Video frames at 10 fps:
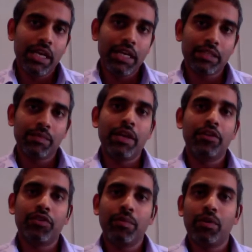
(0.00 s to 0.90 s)

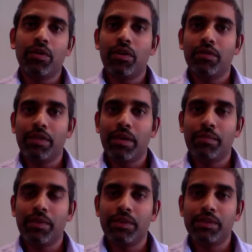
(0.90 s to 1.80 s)
explanatory model of that
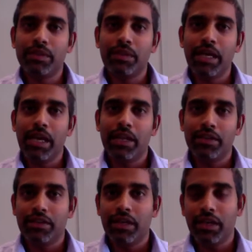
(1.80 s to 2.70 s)
person and